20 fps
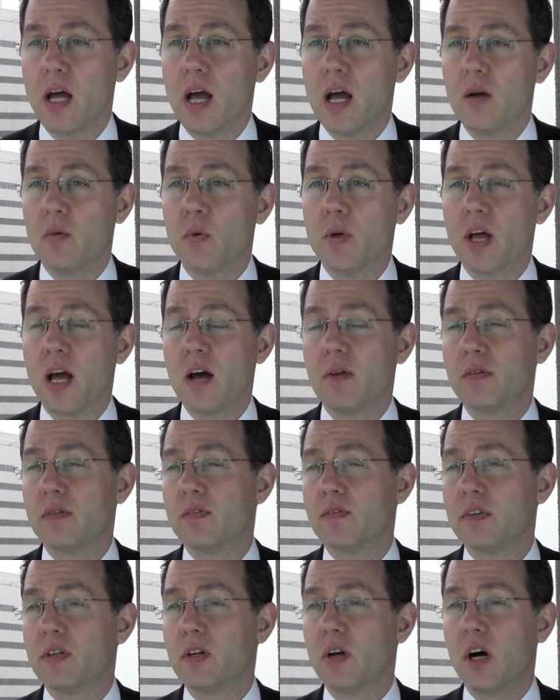And we have a
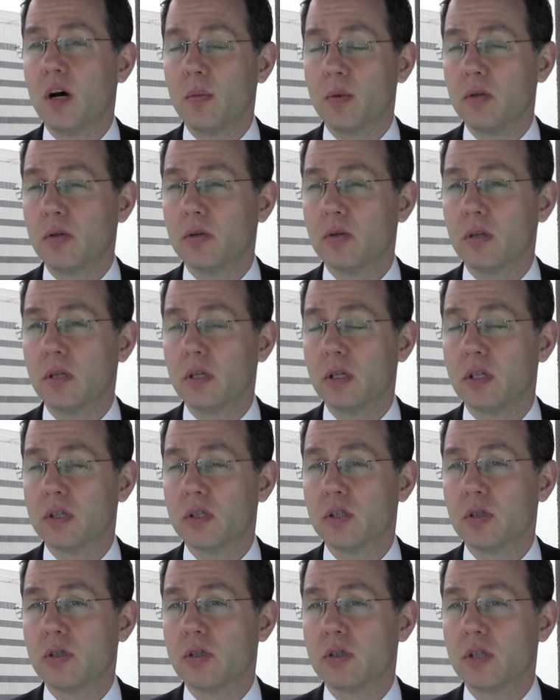phenomenal
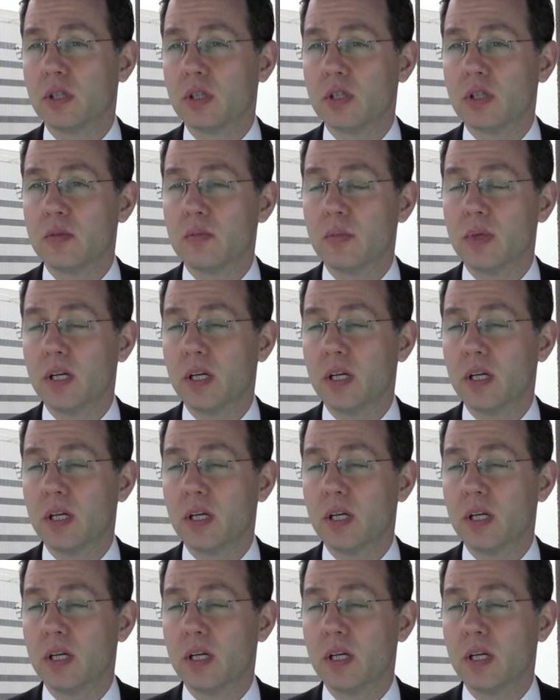jurisdiction,